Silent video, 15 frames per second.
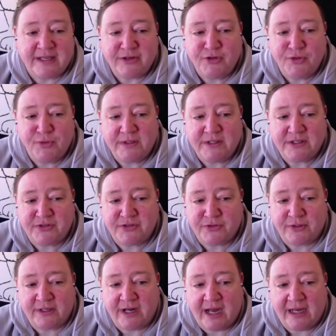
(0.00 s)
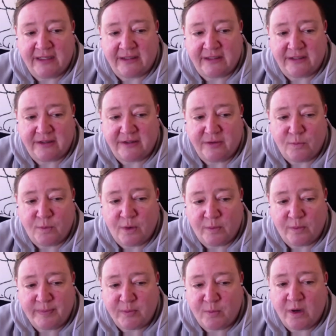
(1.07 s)
to a deserted island, what would be
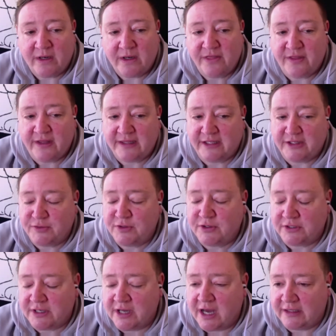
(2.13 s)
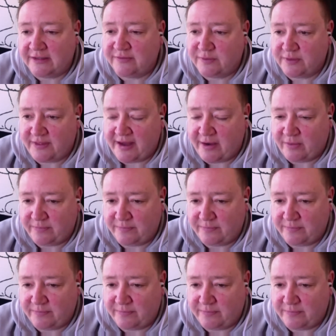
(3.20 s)
one thing that you could not live without?